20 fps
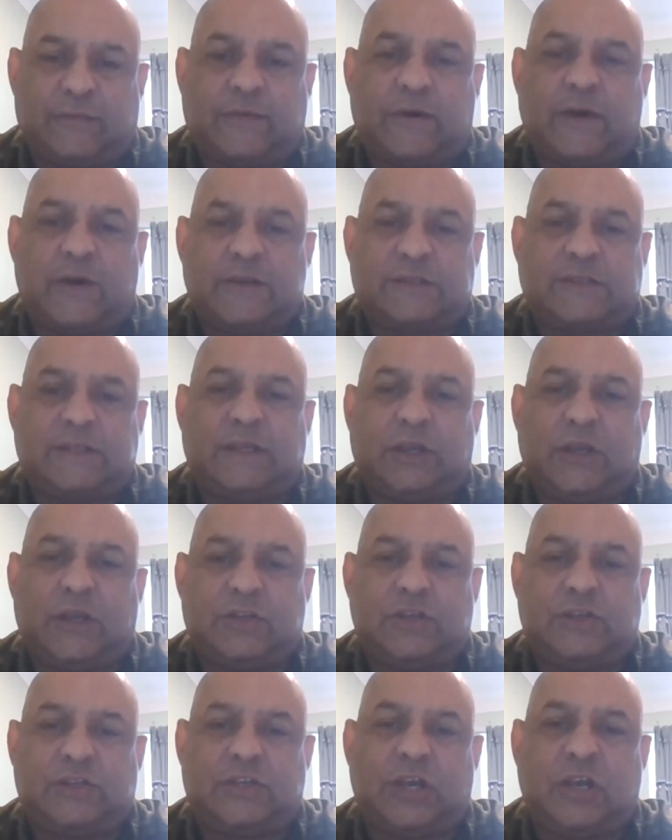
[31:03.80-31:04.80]
first thing you
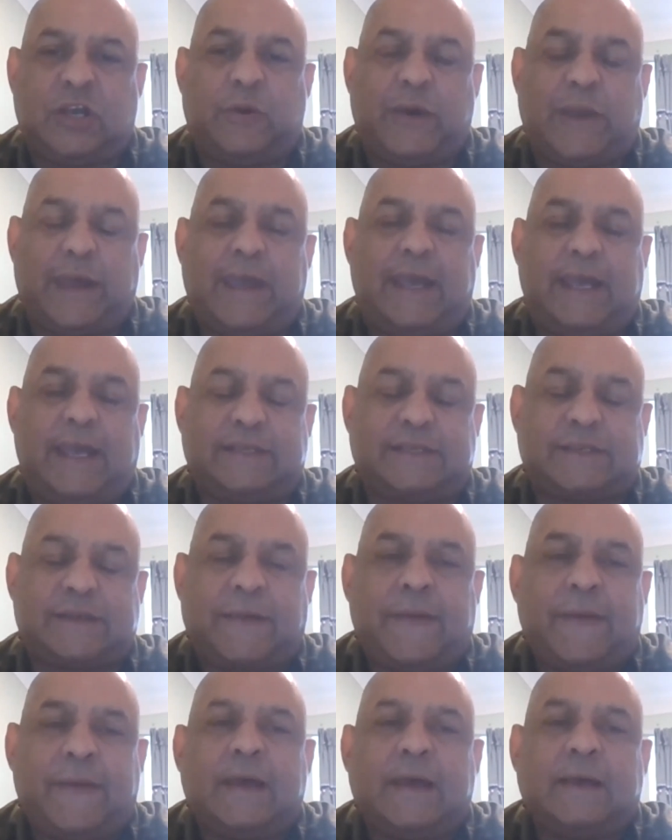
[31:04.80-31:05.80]
should do is
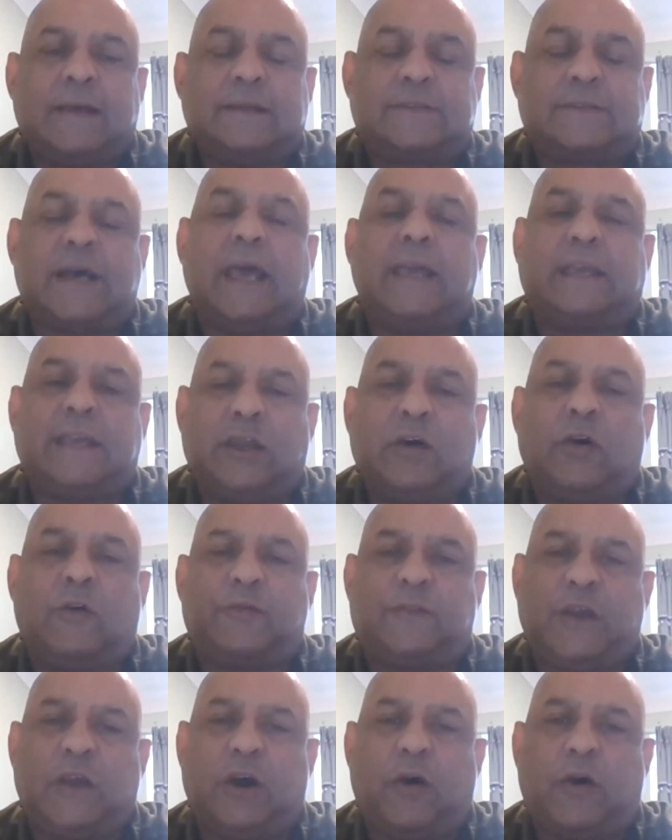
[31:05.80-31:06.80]
taking
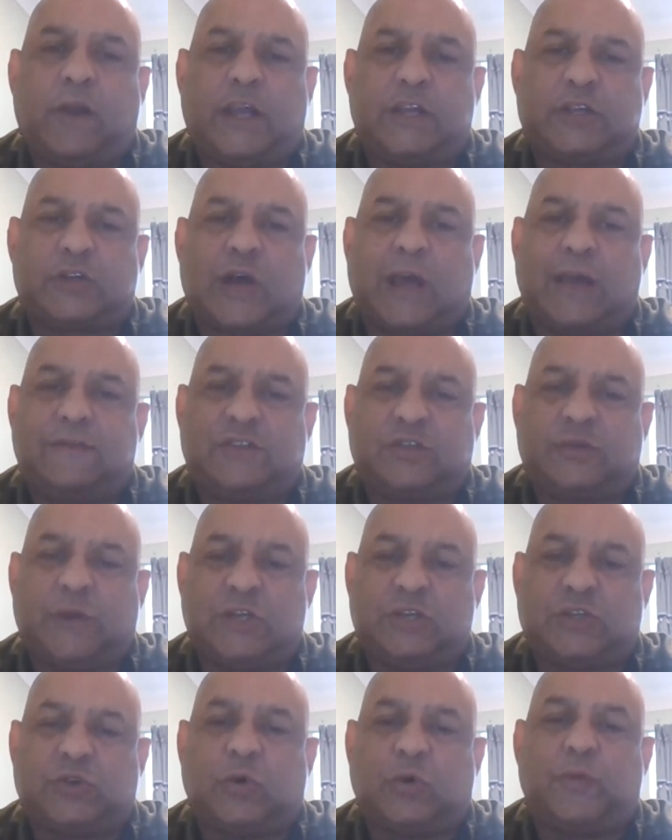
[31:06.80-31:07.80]
off the architraves to
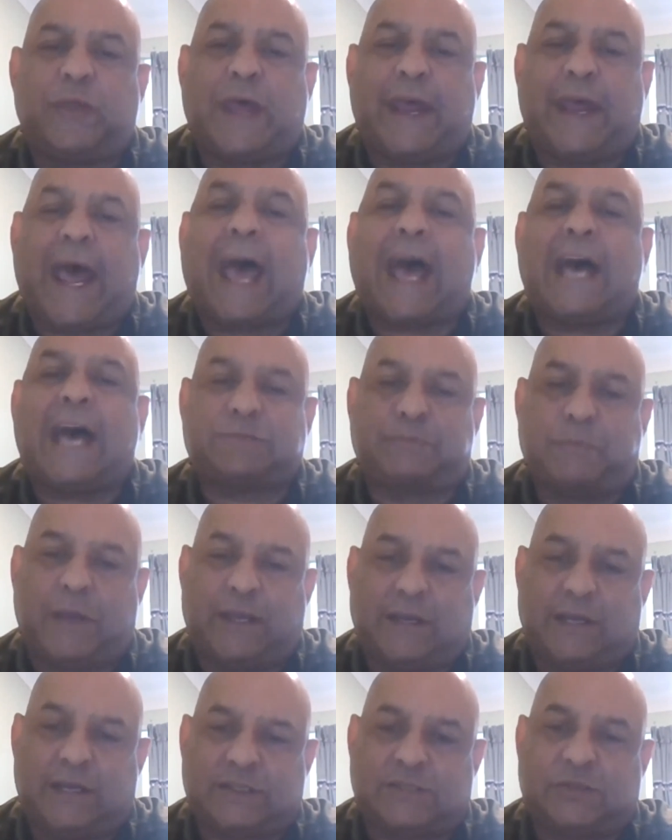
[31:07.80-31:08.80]
ensure that it has
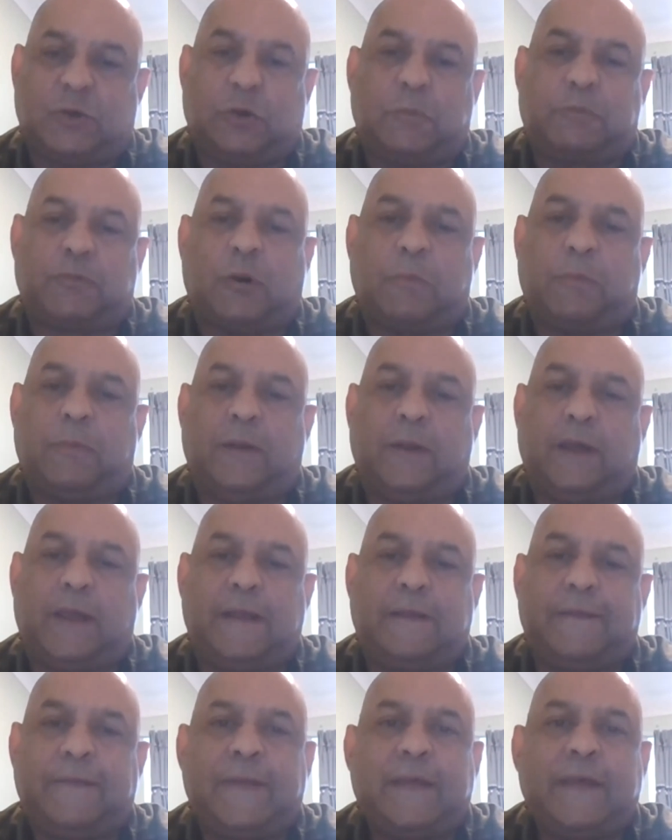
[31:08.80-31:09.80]
been installed
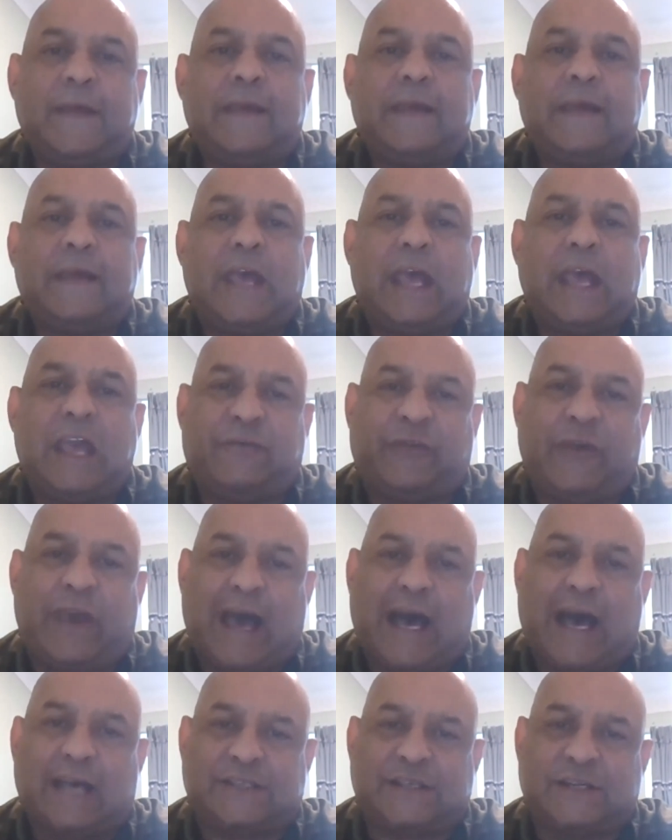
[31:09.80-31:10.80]
properly. If it
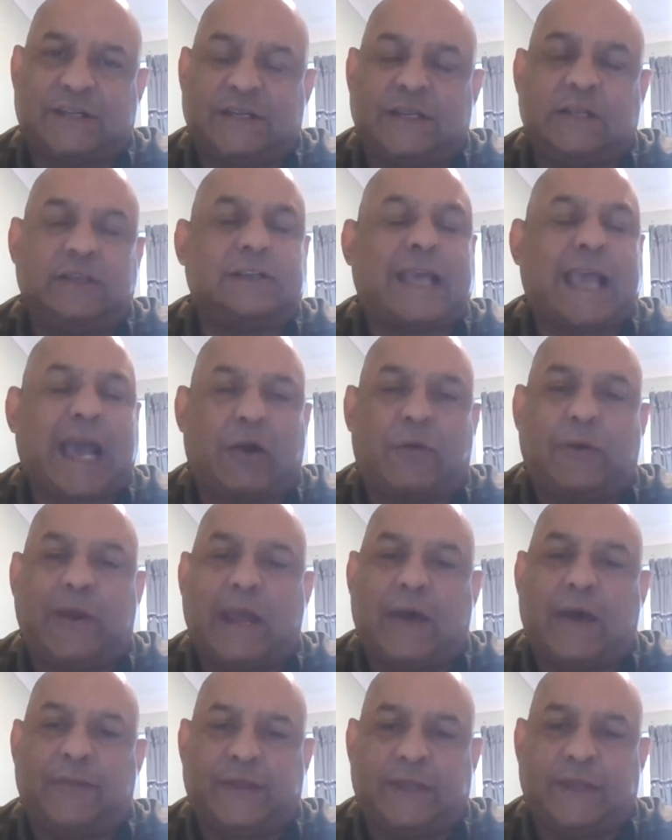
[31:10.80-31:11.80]
hasn't,
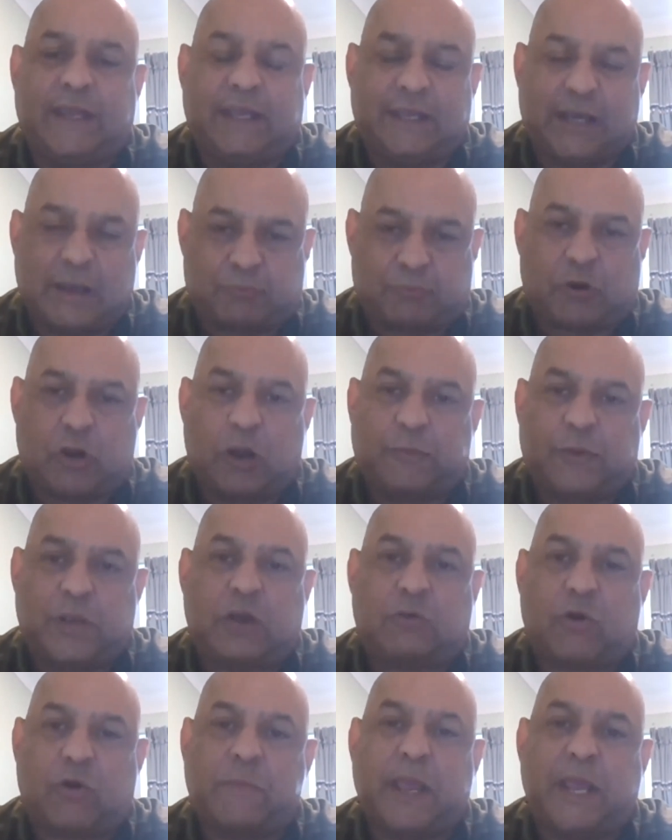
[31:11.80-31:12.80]
carry out the
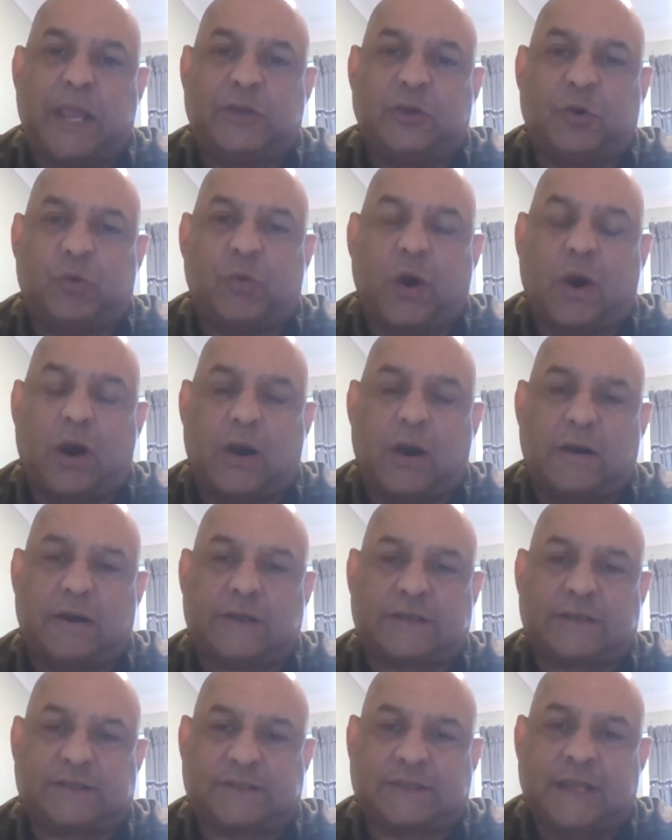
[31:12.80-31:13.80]
appropriate remedial
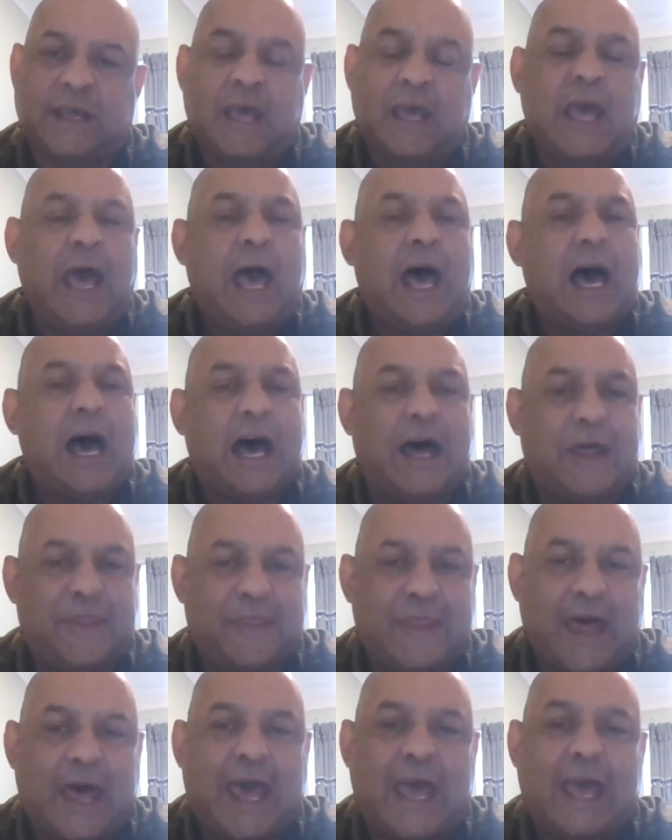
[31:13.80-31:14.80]
works
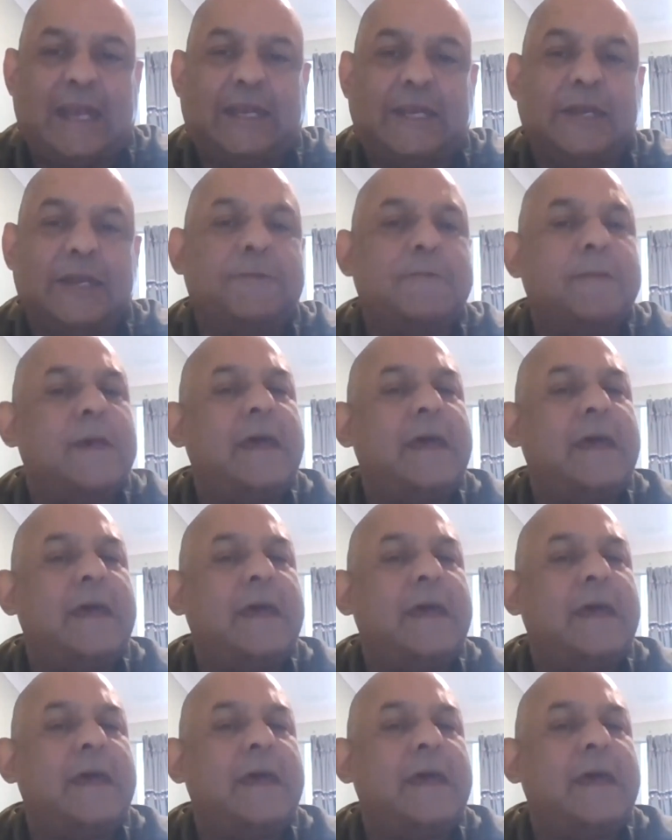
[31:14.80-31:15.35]
and then